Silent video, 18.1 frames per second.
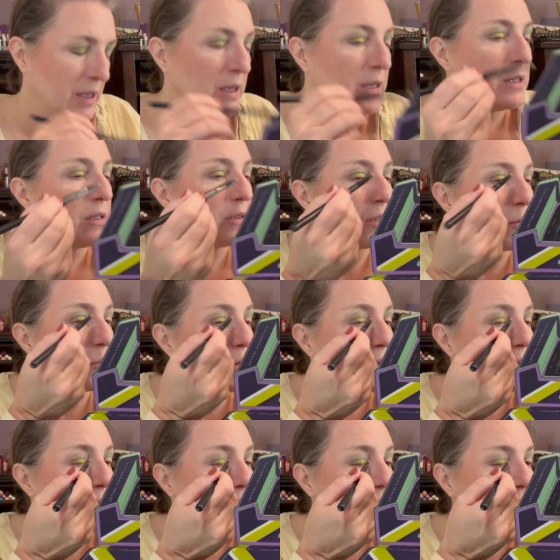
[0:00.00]
So I'm
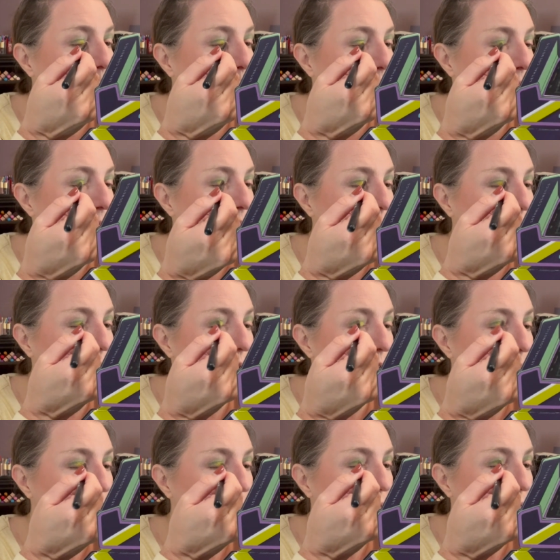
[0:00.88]
using the pencil
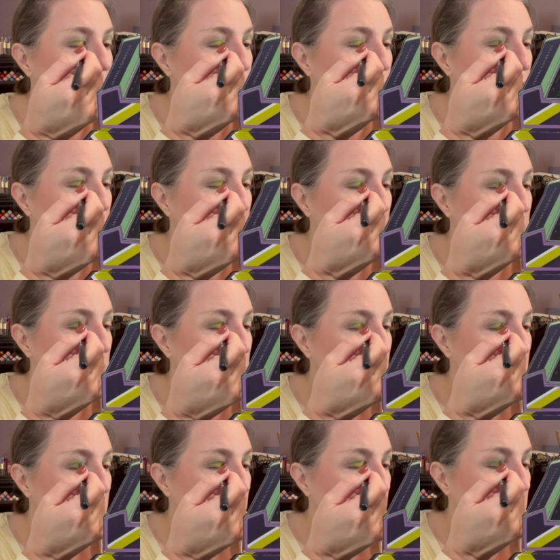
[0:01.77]
brush because I'm trying to get a
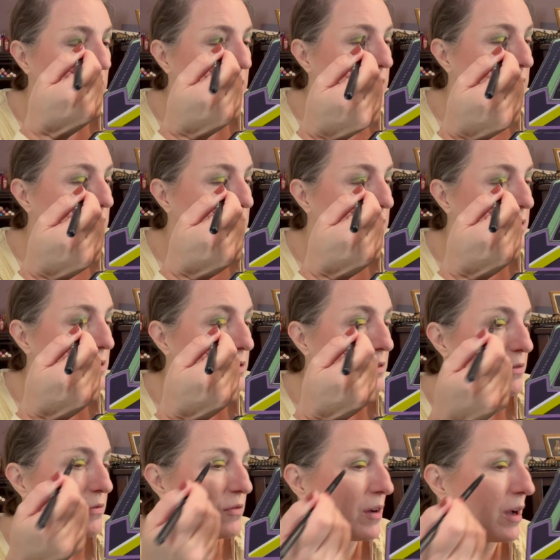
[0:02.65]
very
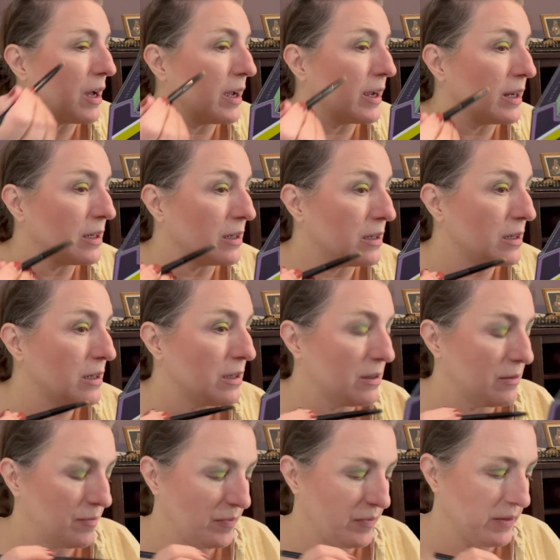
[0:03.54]
defined
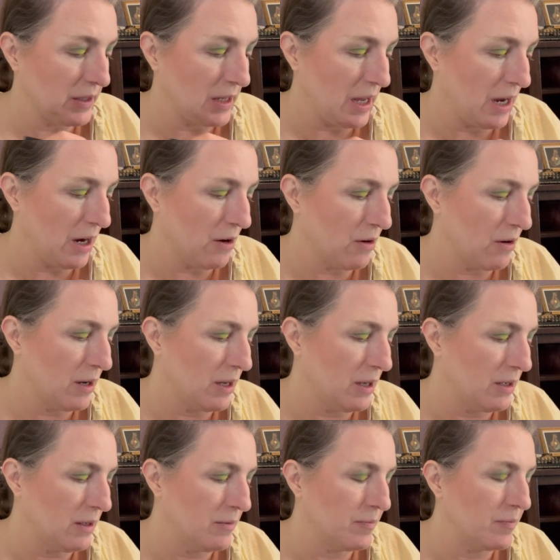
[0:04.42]

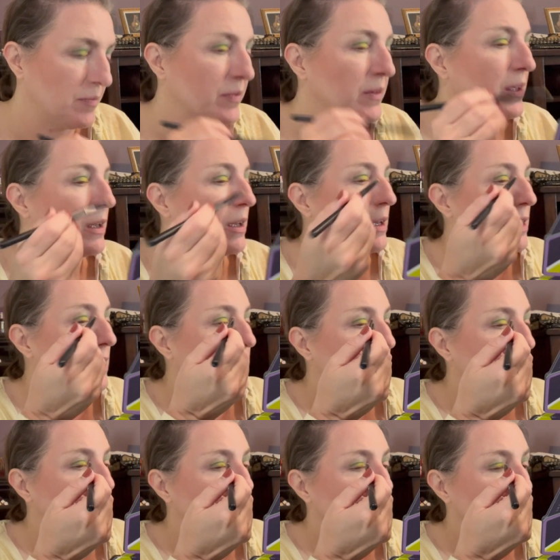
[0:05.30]
area.
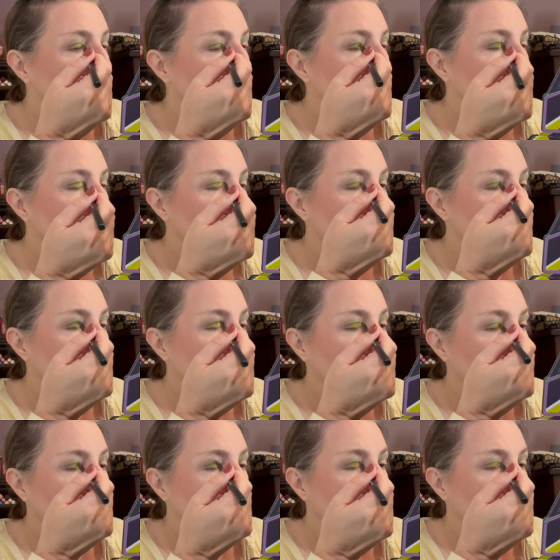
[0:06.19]
Because as soon as you
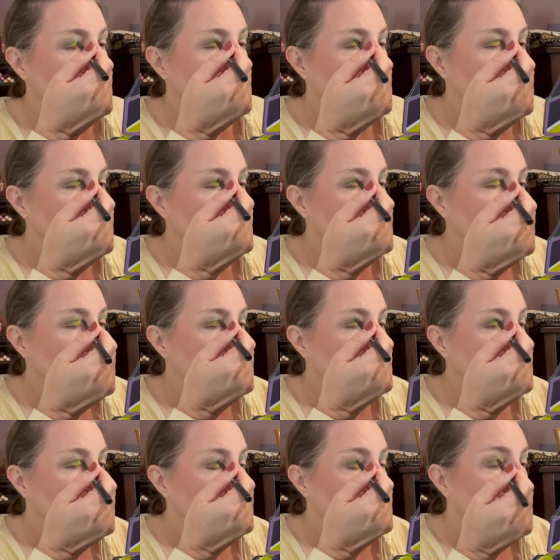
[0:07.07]
hit the
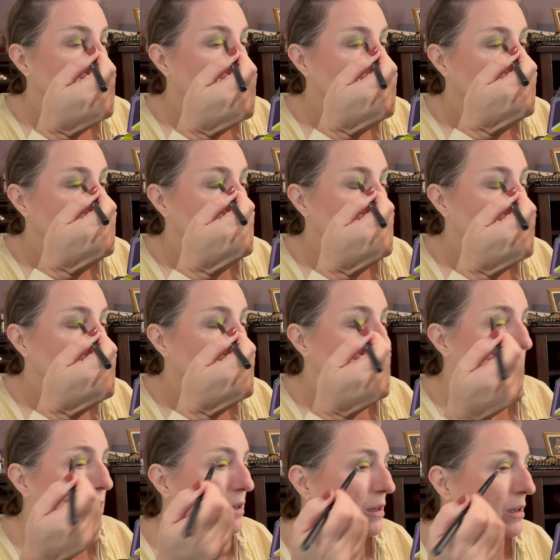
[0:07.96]
green,
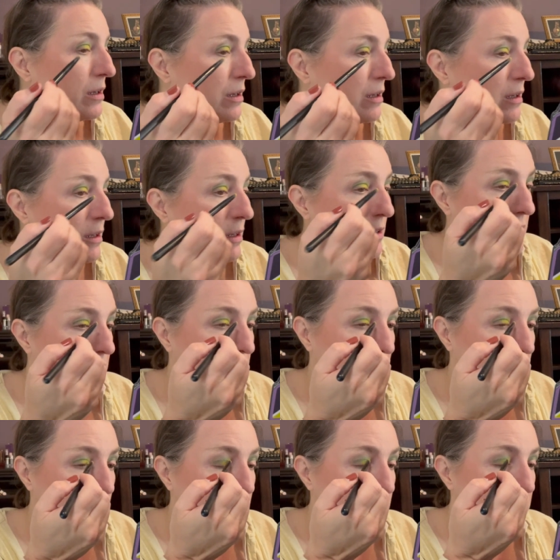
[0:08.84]

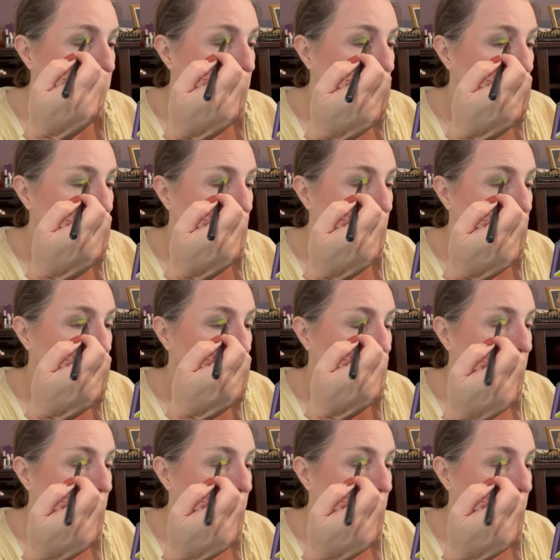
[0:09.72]
then you start,